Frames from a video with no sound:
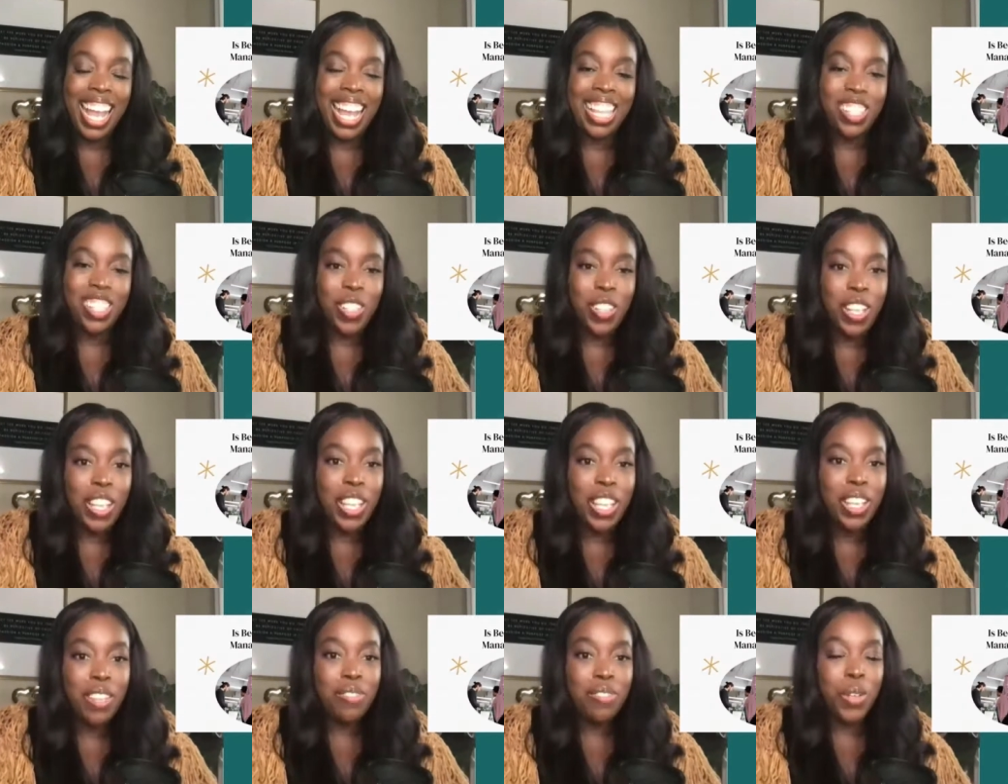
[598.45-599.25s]
And so,
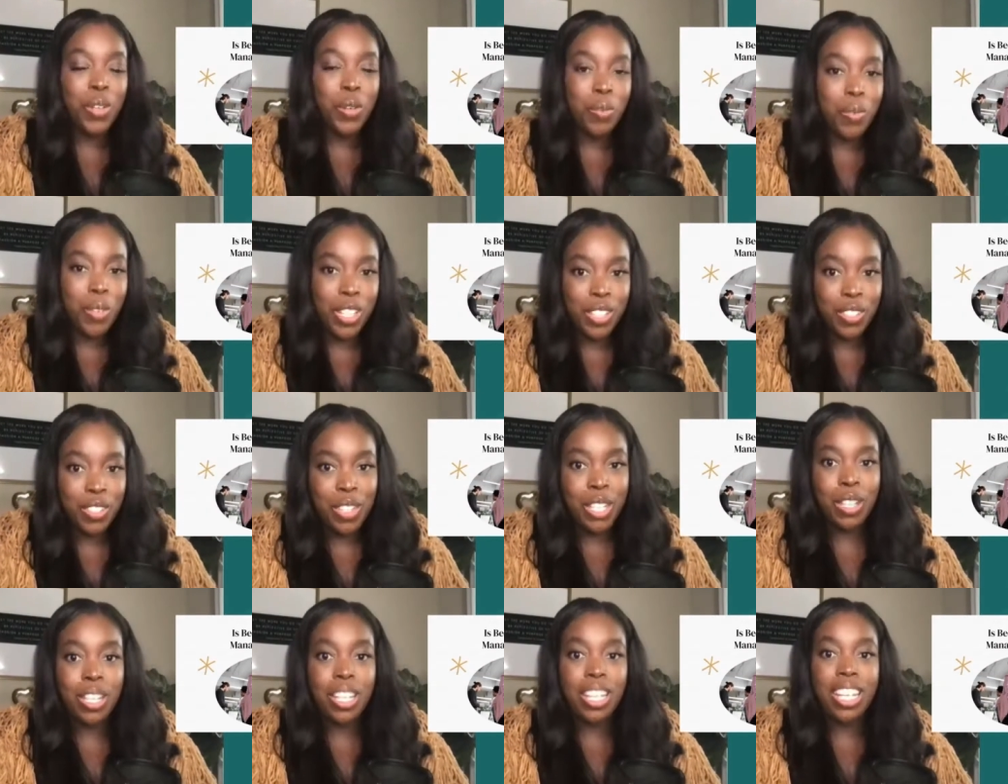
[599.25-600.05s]
if you're
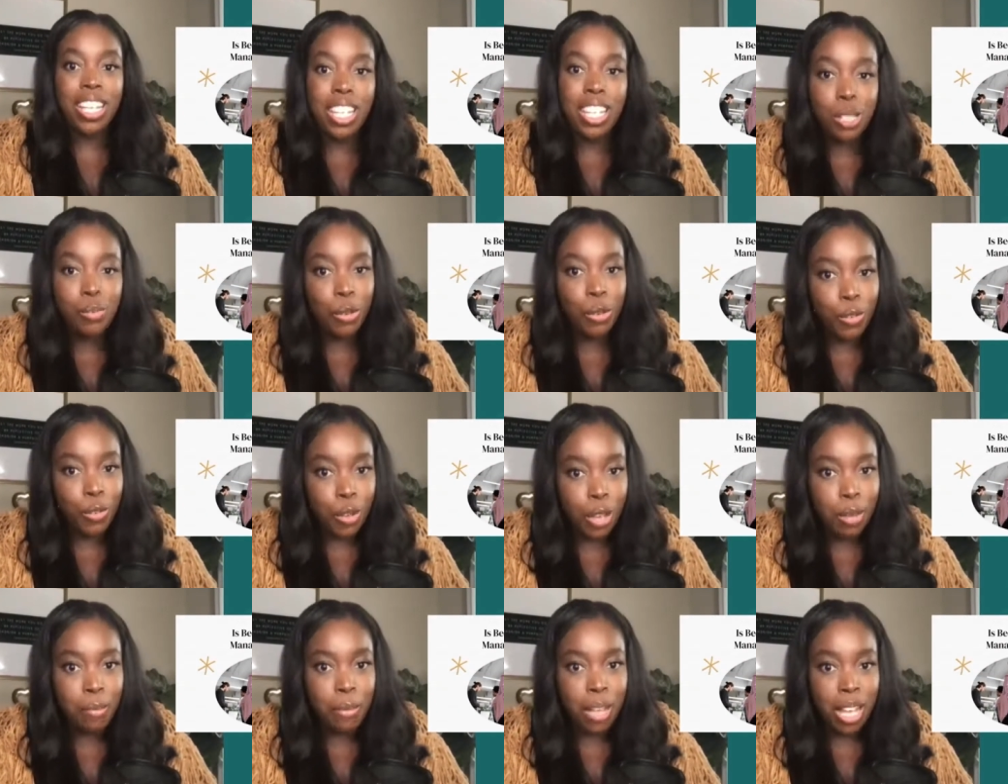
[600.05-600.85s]
wondering, is
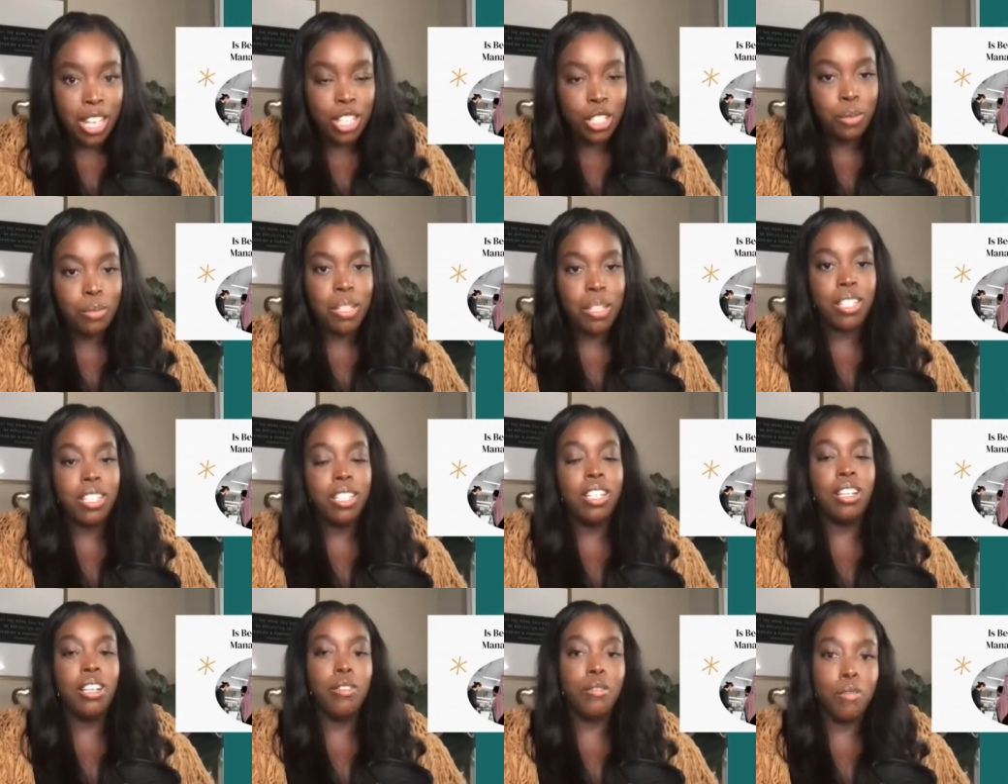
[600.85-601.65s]
program management
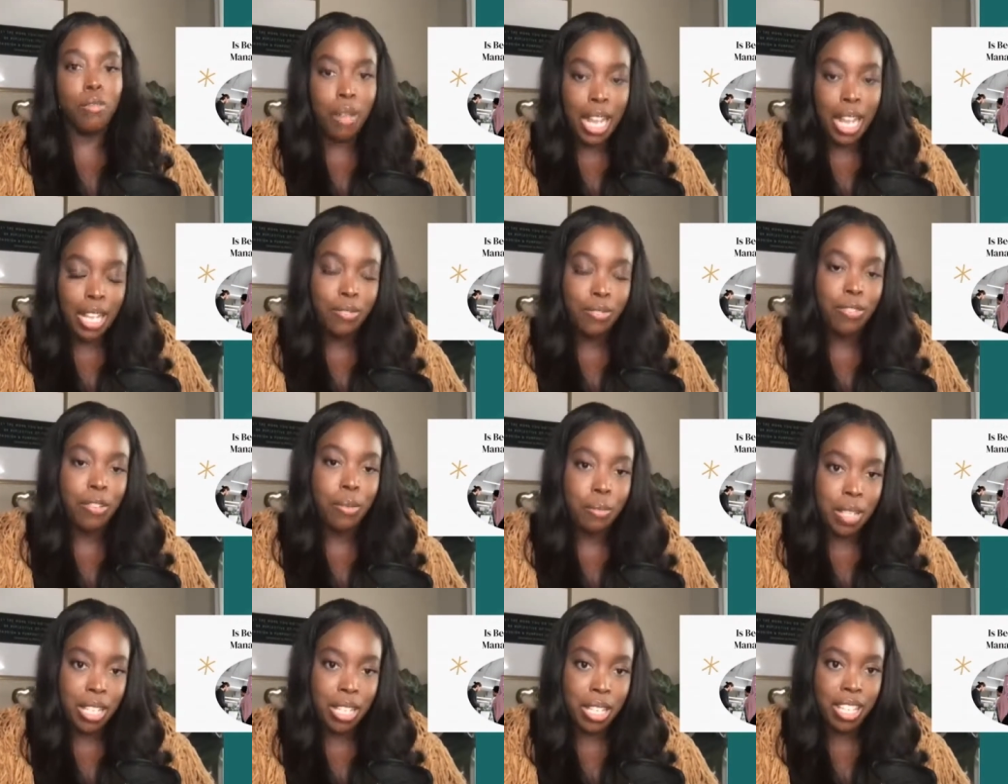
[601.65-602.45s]
right
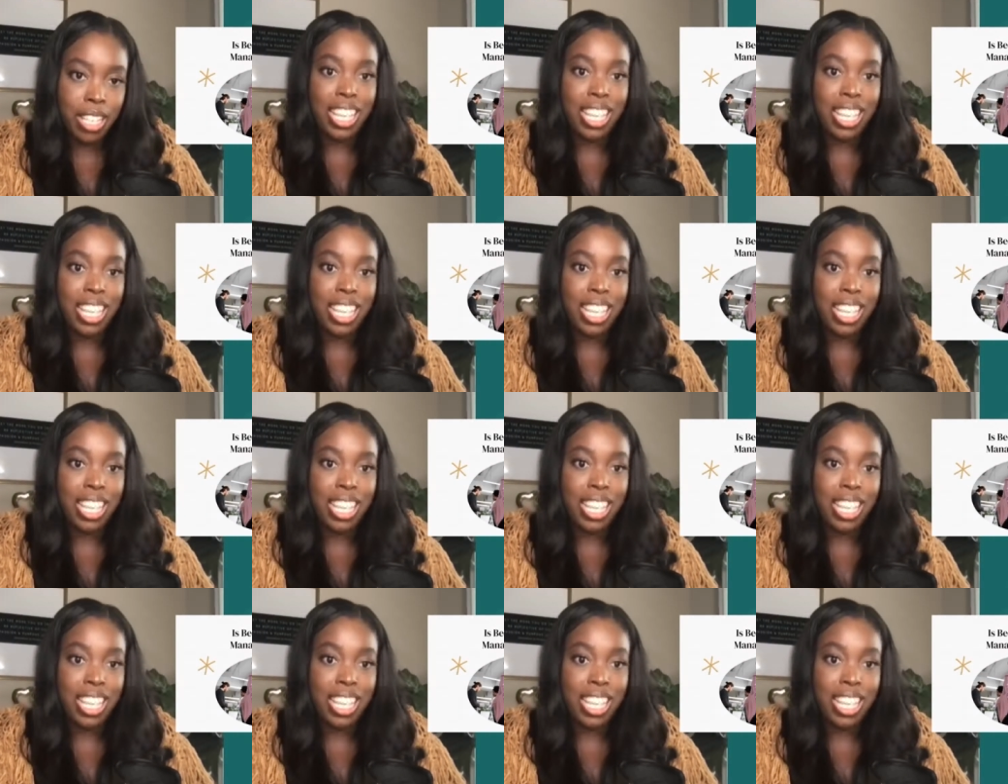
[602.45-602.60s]
for me?